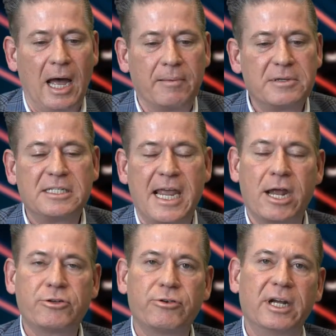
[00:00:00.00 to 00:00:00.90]

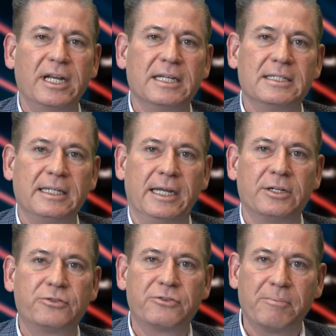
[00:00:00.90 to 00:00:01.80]
Sandra is
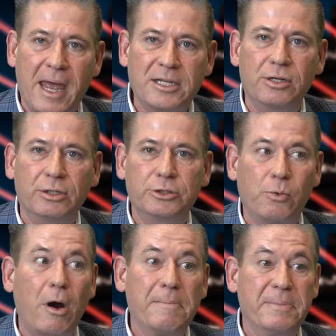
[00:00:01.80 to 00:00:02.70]
instrumental
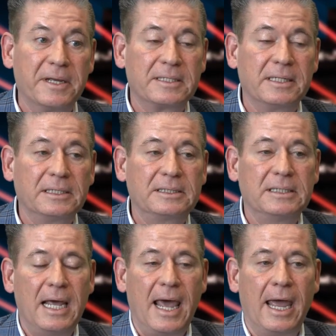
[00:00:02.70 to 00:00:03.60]
to our business
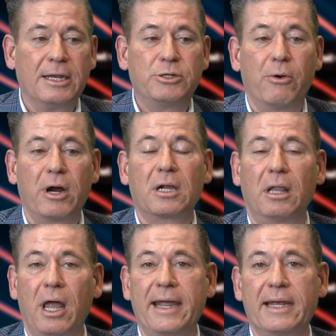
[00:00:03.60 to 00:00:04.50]
and to our
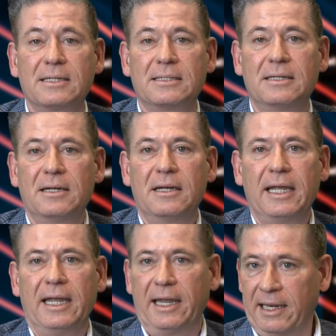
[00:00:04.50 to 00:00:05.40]
clients
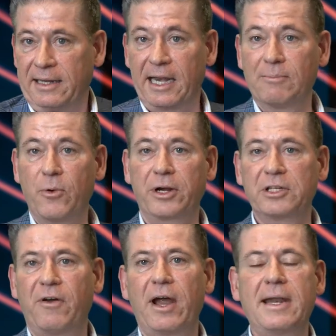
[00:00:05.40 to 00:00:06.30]
in getting
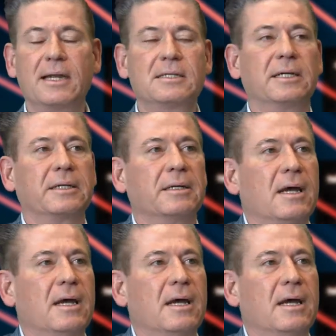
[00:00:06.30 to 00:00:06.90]
mortgage financing.